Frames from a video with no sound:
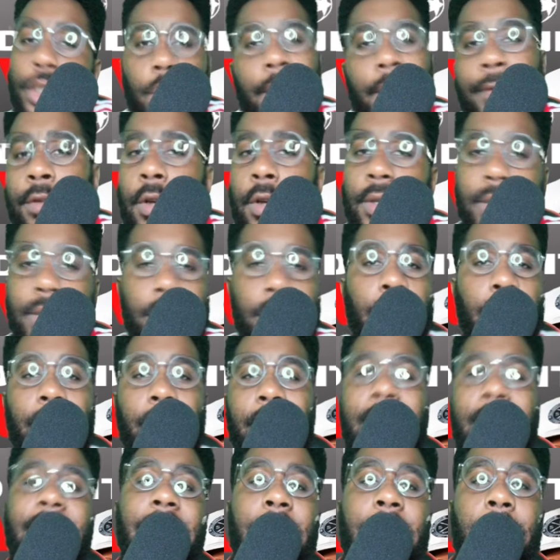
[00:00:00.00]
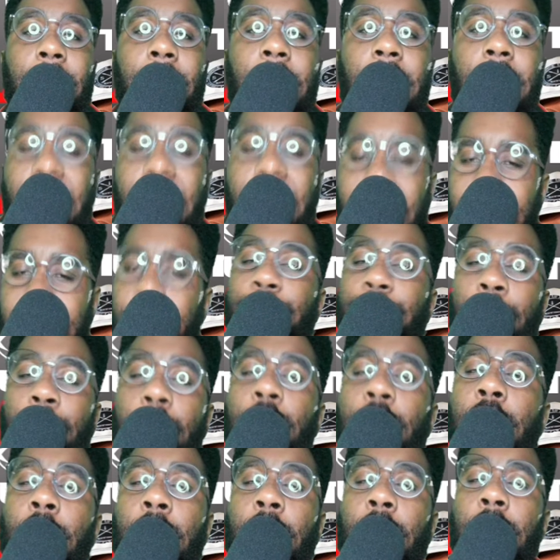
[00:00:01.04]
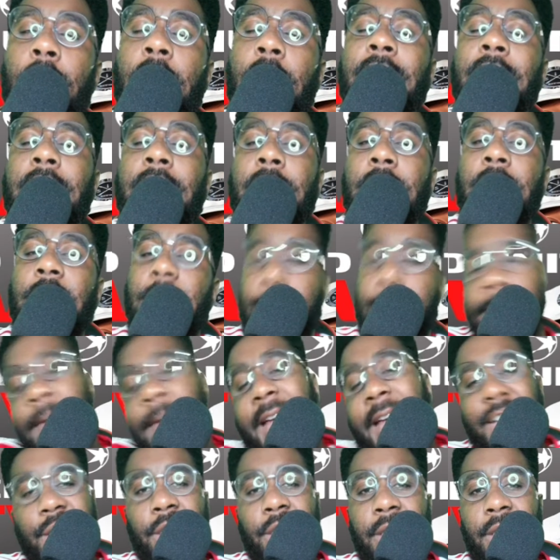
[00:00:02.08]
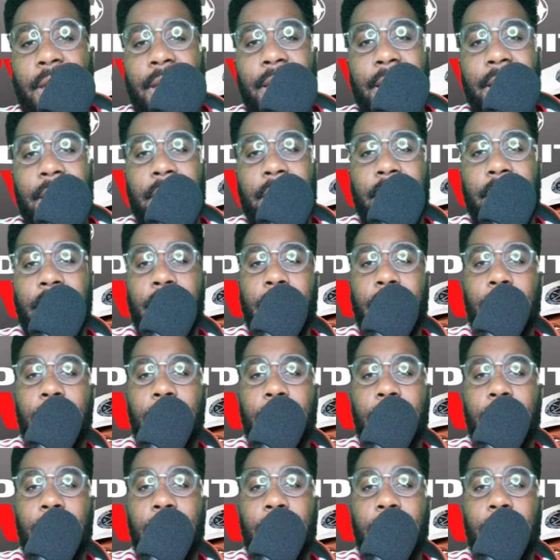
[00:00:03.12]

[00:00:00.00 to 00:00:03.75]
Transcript: have not stuck your leg out. And then Bruno smashing it in,